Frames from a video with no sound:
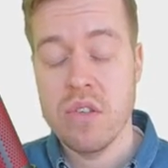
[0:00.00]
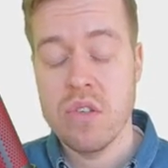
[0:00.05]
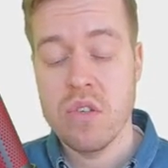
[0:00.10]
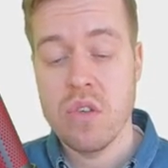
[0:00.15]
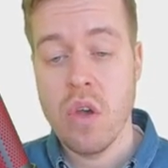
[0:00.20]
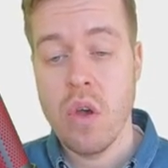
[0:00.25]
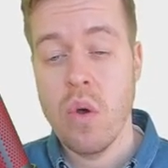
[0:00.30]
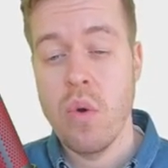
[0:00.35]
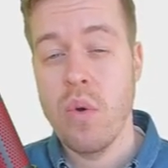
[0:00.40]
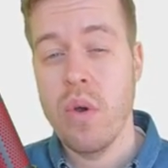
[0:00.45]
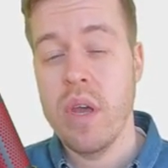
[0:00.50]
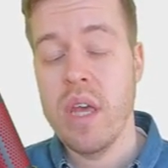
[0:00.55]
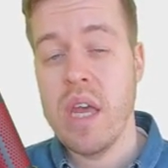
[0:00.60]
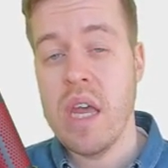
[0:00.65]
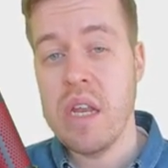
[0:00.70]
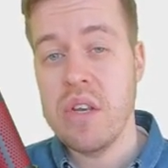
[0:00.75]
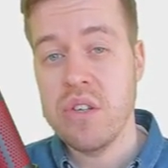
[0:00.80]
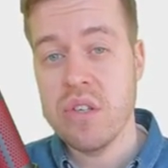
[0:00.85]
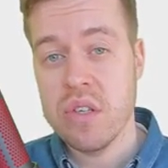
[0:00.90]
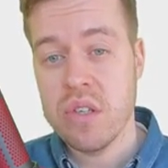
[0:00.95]
So
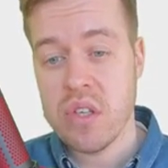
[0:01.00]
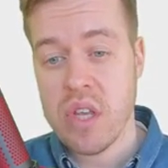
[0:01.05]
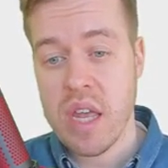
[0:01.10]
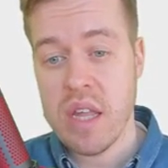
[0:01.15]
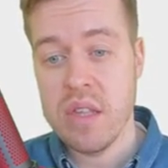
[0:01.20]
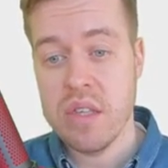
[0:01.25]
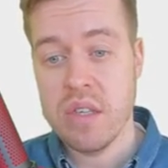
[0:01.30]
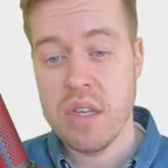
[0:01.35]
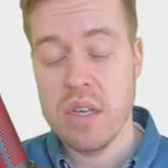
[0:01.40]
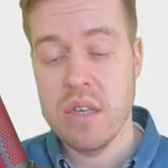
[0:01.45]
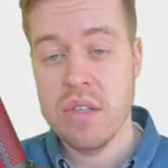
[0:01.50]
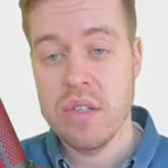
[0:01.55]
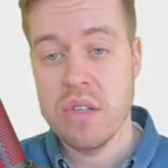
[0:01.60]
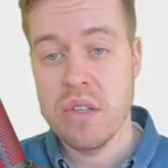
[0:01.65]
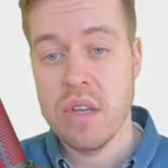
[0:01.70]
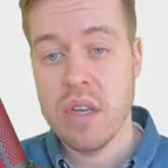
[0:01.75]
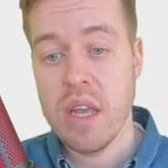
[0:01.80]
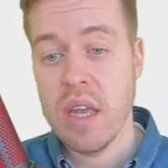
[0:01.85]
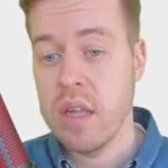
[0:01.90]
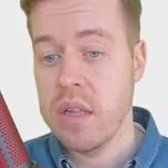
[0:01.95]
each
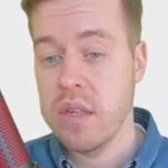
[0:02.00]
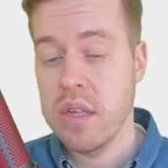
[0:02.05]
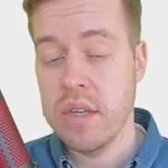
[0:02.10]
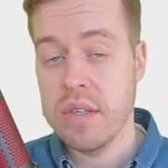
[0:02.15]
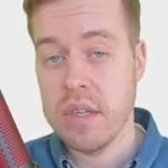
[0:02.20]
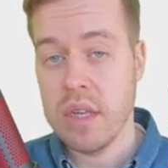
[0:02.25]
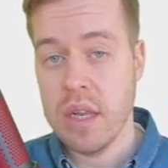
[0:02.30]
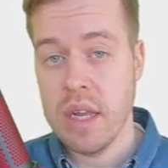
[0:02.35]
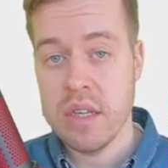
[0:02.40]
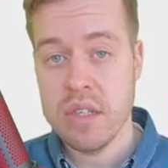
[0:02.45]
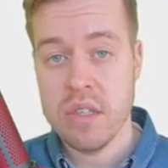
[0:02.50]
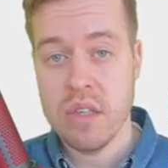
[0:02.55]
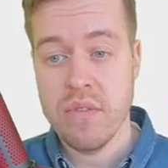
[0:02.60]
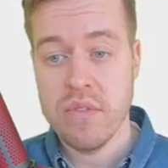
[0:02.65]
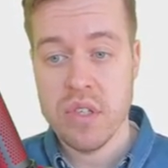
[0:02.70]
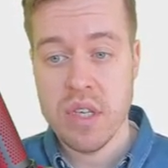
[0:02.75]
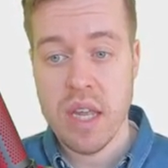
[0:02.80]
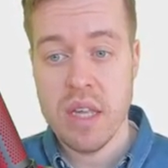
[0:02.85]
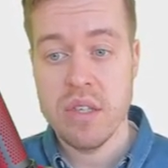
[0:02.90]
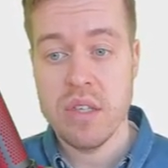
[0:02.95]
sentence in this list
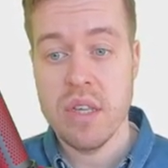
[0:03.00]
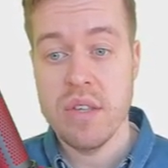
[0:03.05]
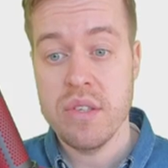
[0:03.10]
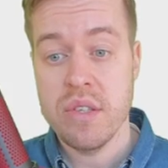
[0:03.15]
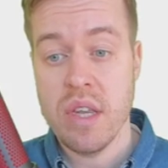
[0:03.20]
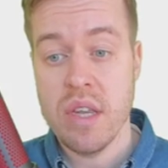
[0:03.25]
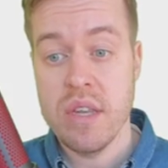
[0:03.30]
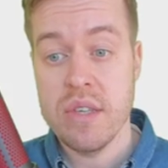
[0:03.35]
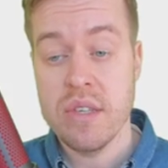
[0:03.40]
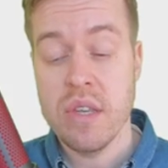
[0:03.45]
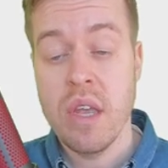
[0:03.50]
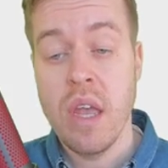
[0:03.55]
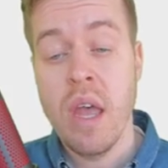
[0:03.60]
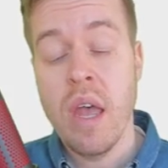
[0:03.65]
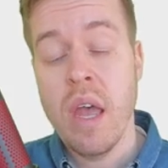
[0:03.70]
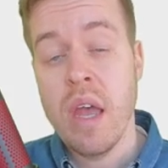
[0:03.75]
of sentences